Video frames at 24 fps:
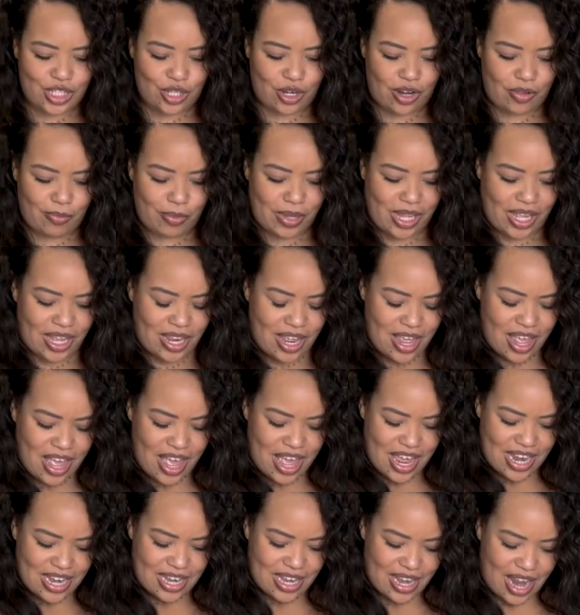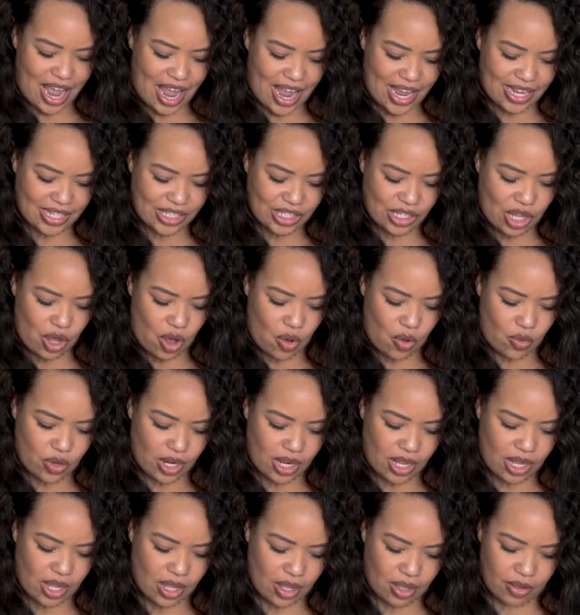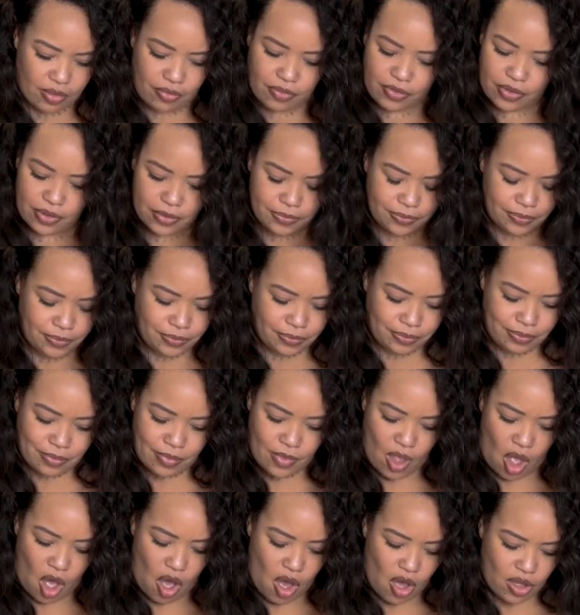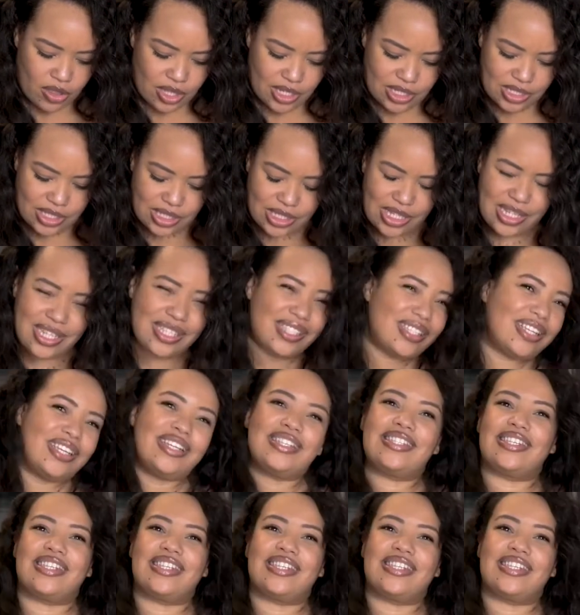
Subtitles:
It'll be a nice coating of all these seasonings.